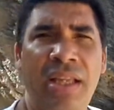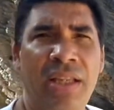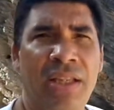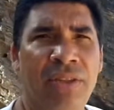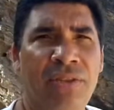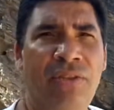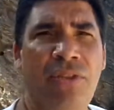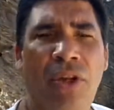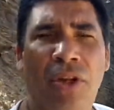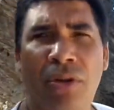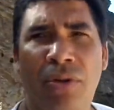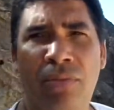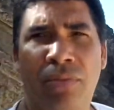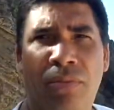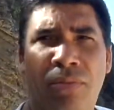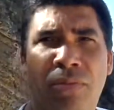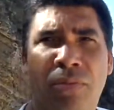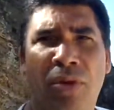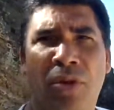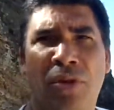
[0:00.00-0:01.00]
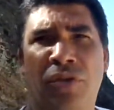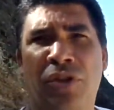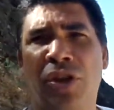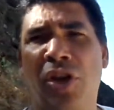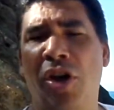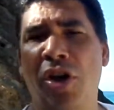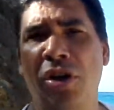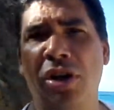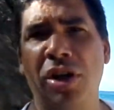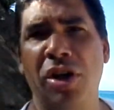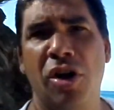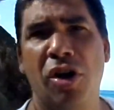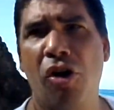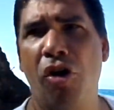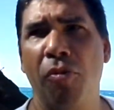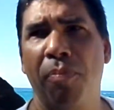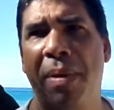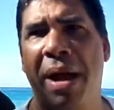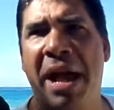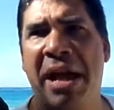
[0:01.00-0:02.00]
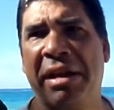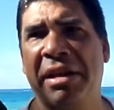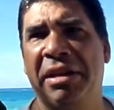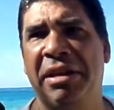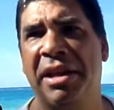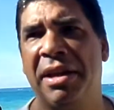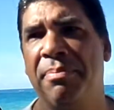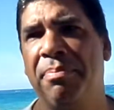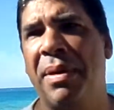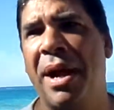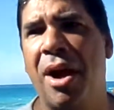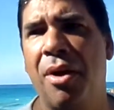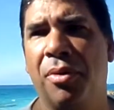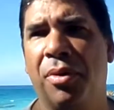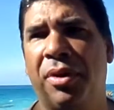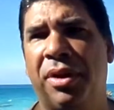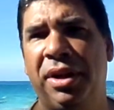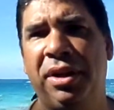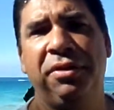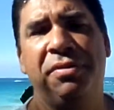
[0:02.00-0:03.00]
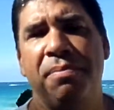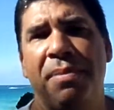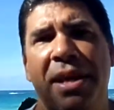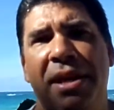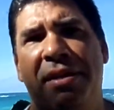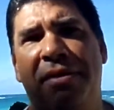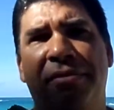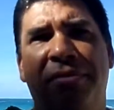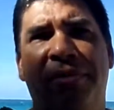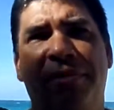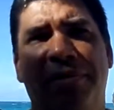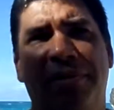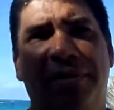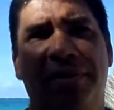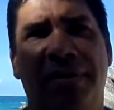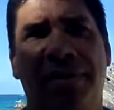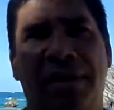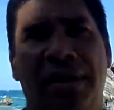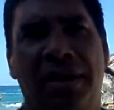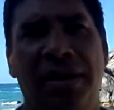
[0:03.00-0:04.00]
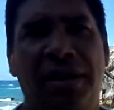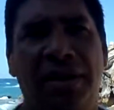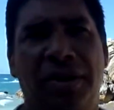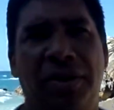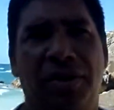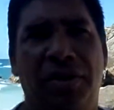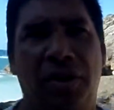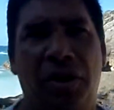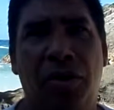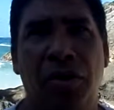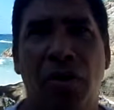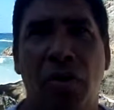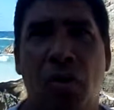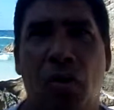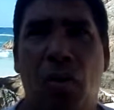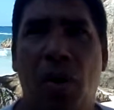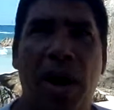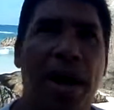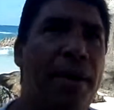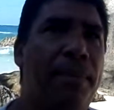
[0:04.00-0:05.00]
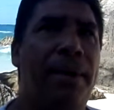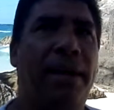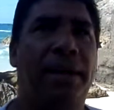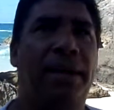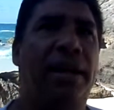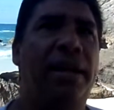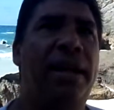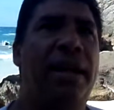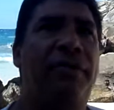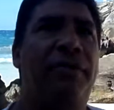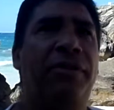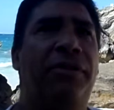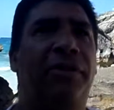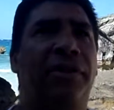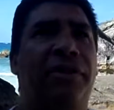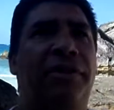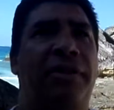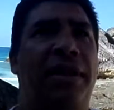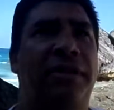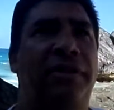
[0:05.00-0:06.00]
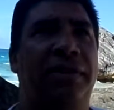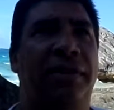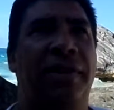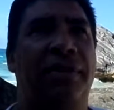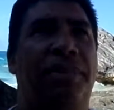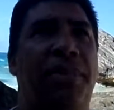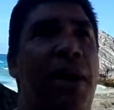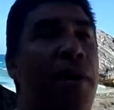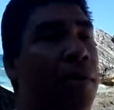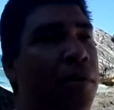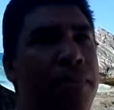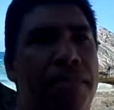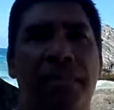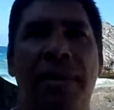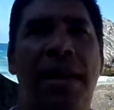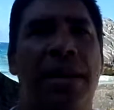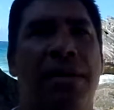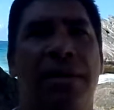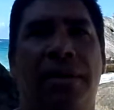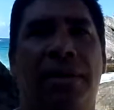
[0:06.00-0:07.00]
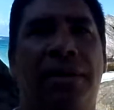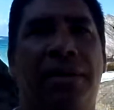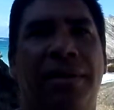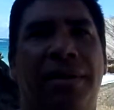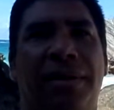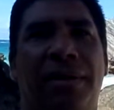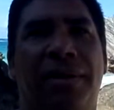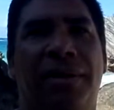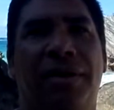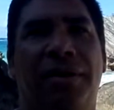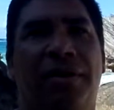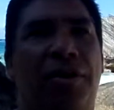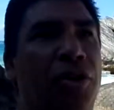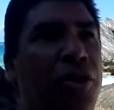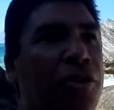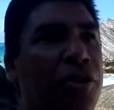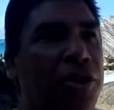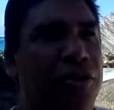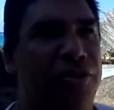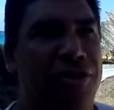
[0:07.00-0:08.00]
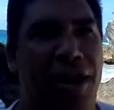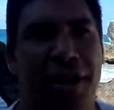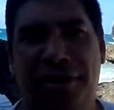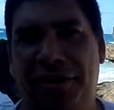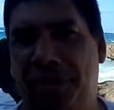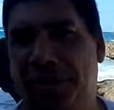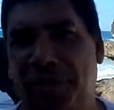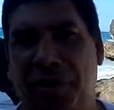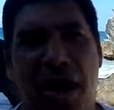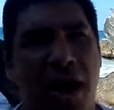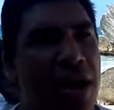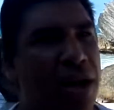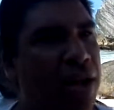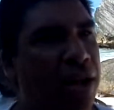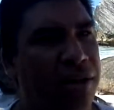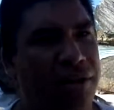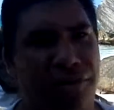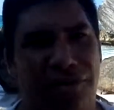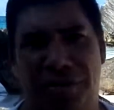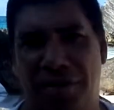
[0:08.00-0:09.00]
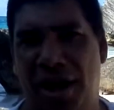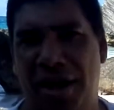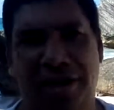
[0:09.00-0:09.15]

so the only holdback in Empower is me. You know, why am I not having success in Empower? Me. You know, not the product, it's not